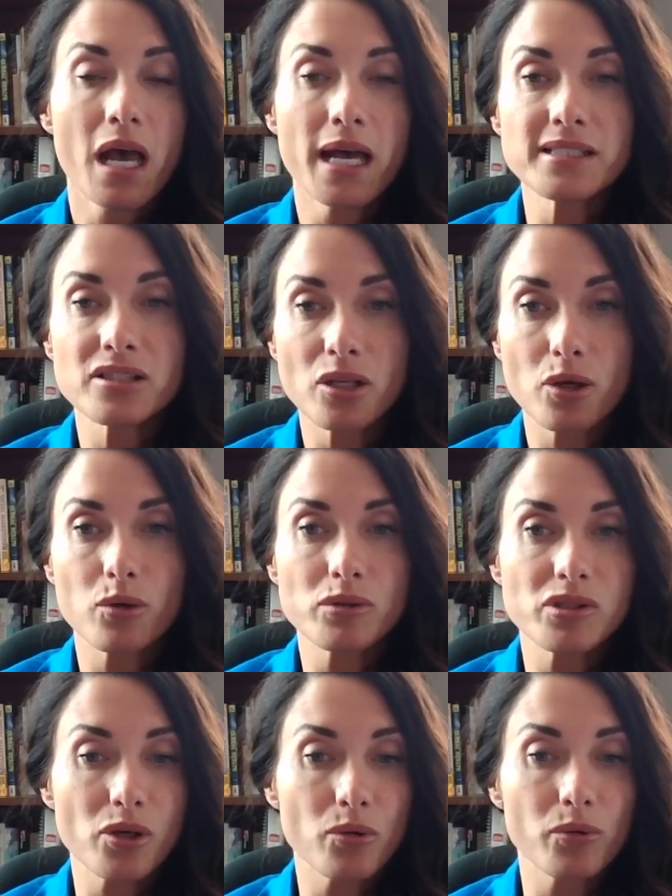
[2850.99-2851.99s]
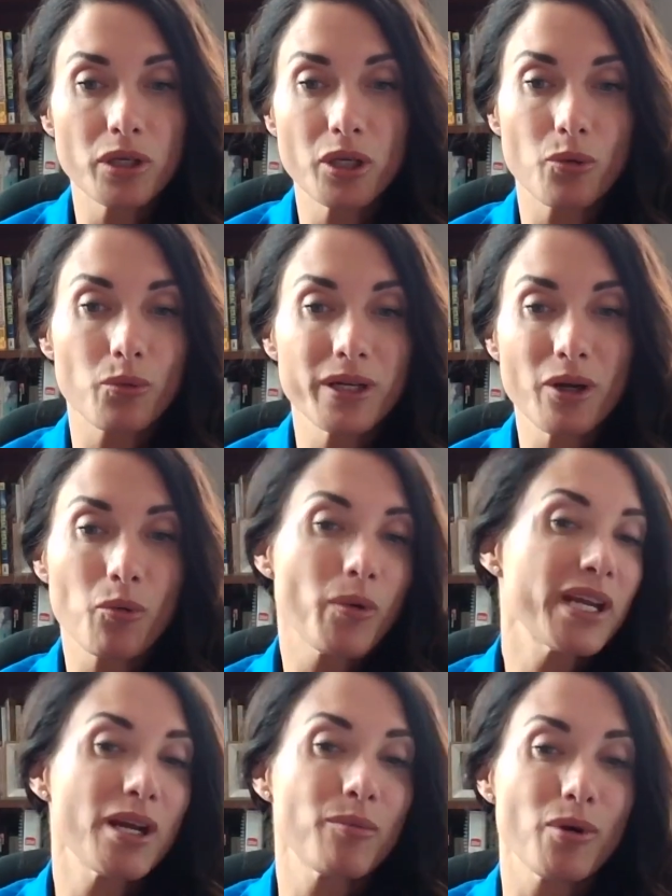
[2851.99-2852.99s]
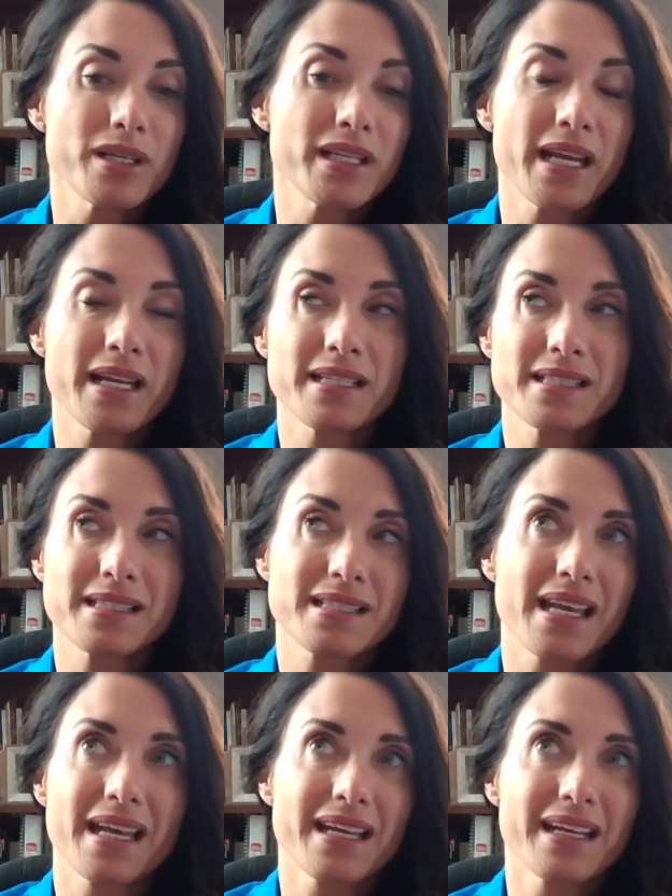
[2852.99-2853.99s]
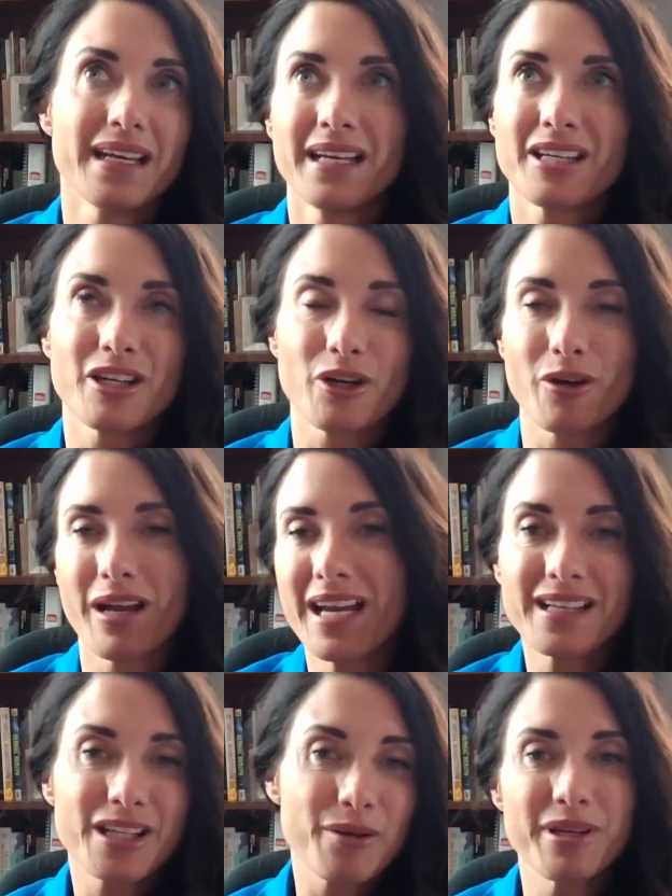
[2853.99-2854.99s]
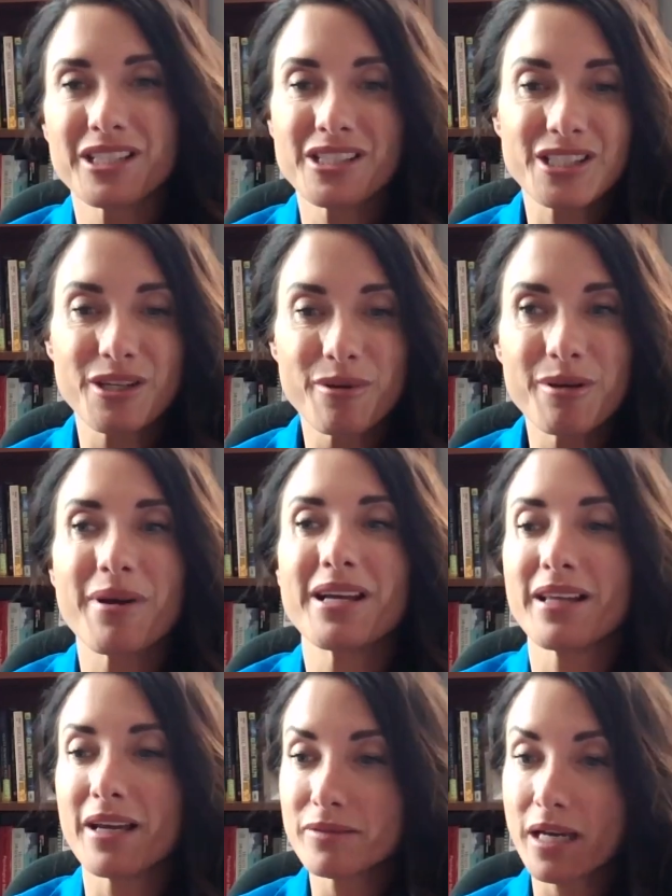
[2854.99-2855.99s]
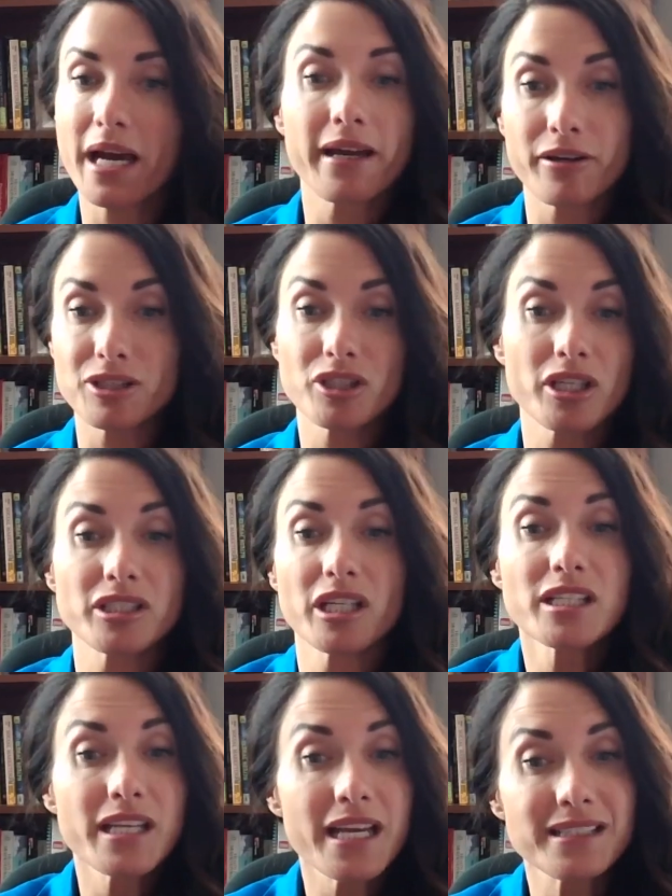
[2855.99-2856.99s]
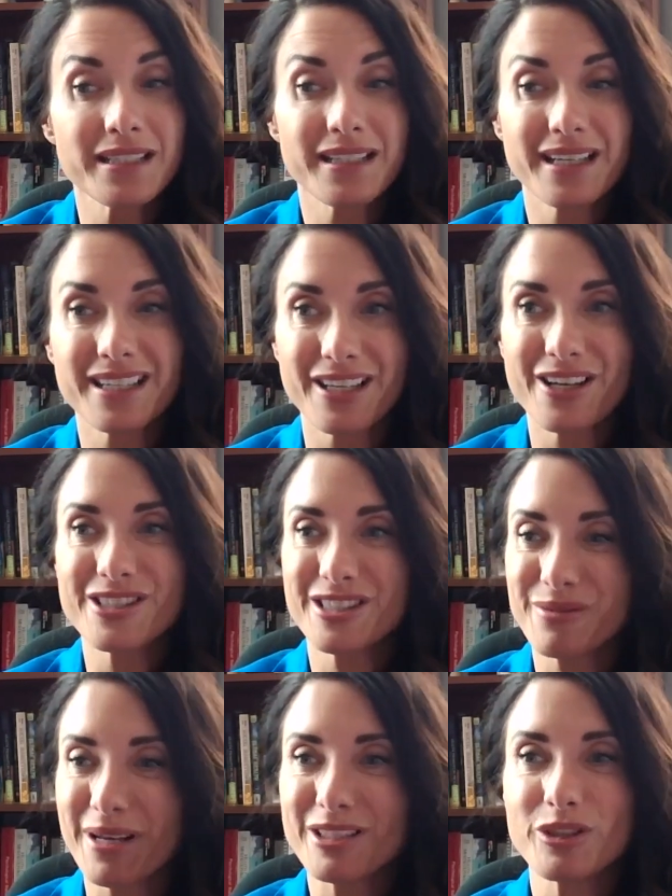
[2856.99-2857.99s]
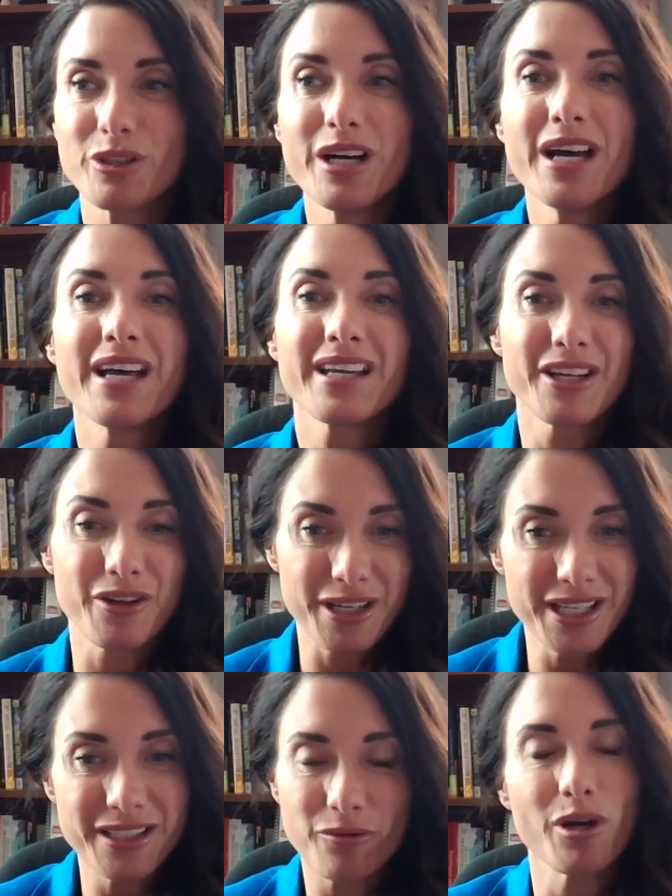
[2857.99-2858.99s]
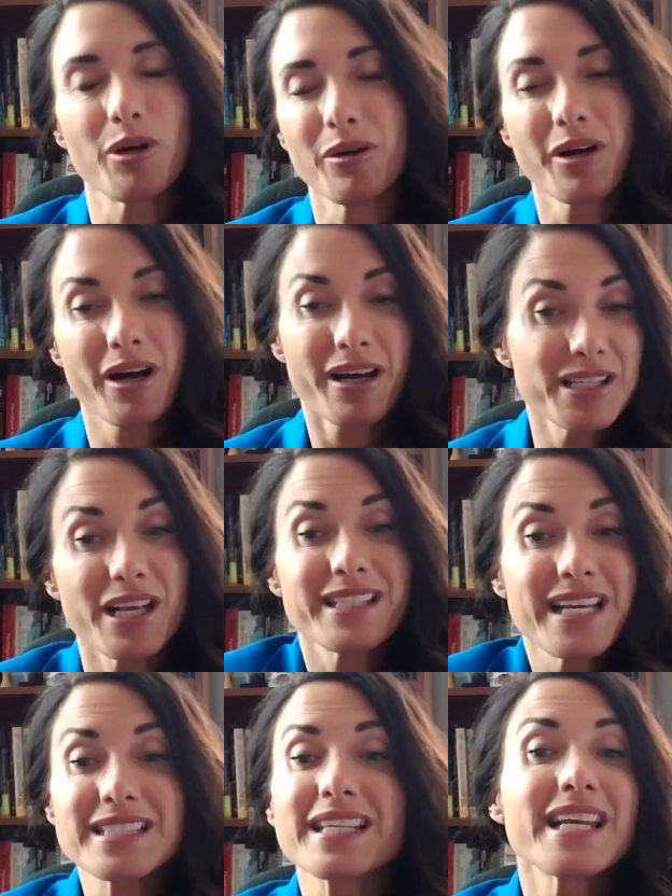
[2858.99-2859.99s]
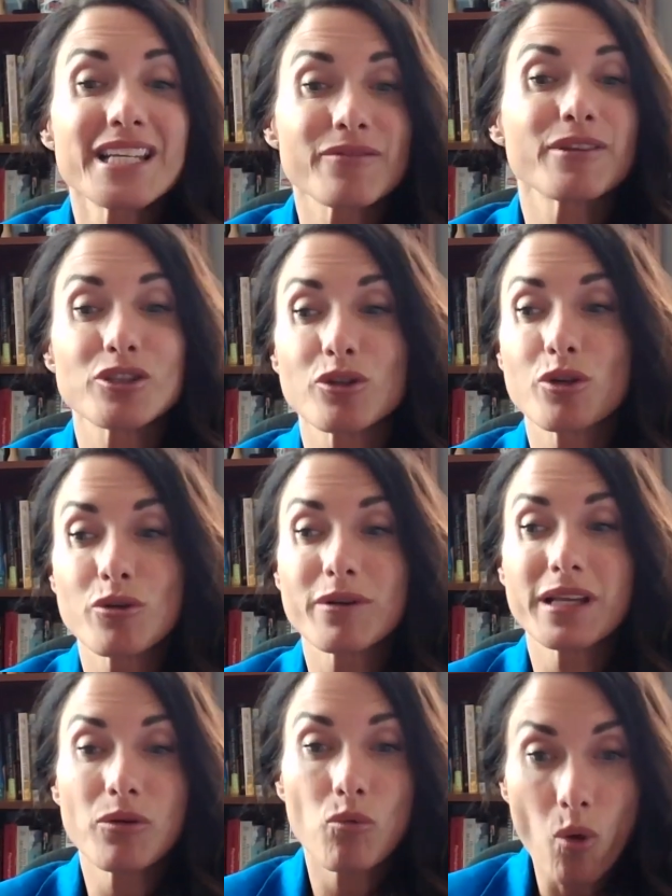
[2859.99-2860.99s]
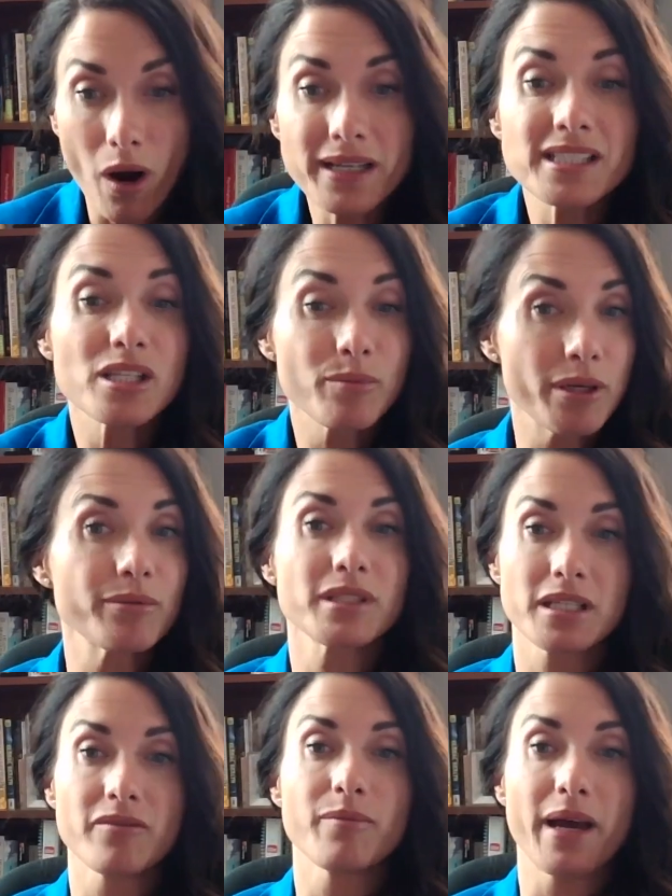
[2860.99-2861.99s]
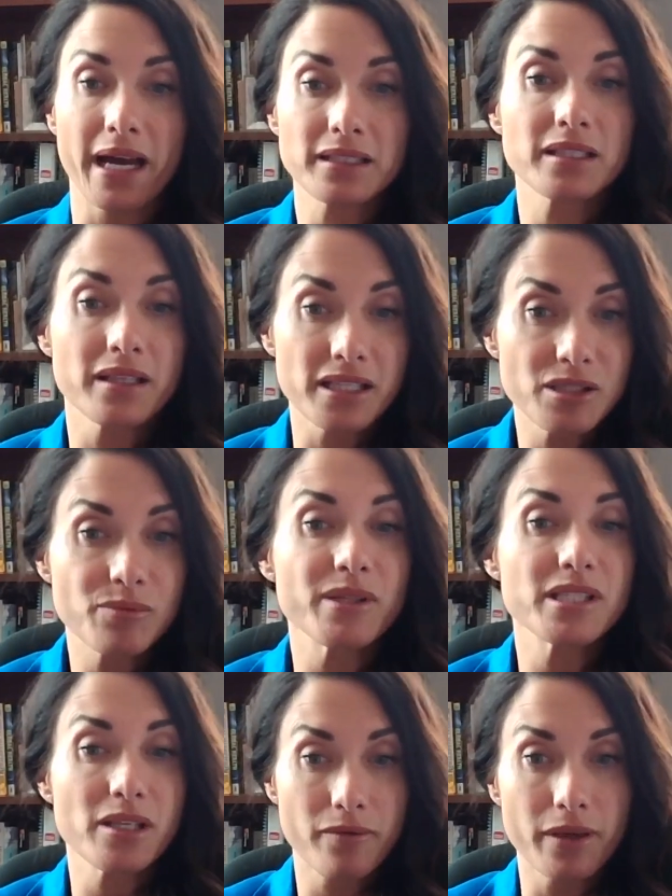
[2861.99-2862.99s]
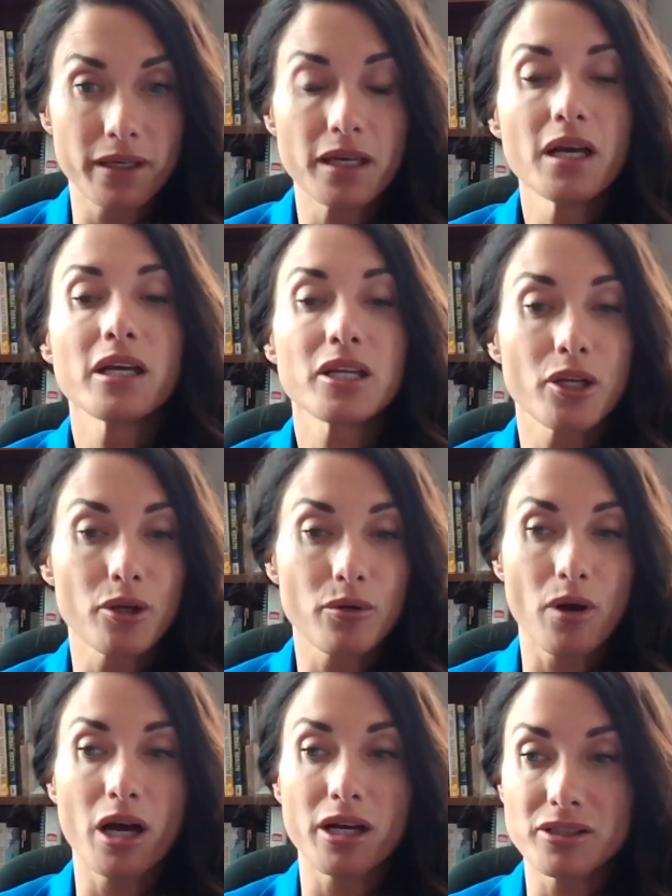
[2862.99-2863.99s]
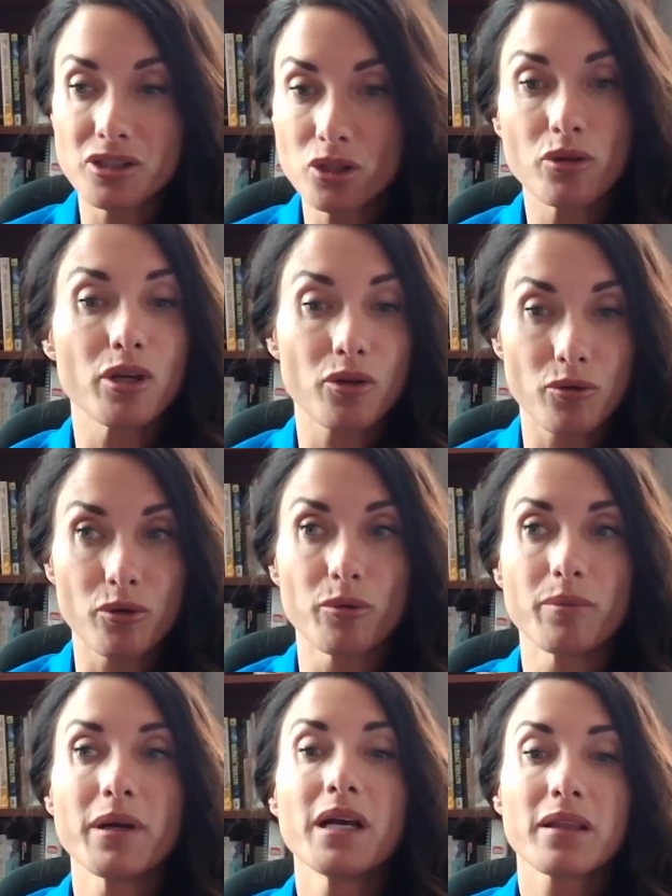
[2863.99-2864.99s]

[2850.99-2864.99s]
And so we don't wake up one day and say, hey, let me just commit my life to higher education. It takes a special, it takes an individual who wants to be able to give back to this specific, student group.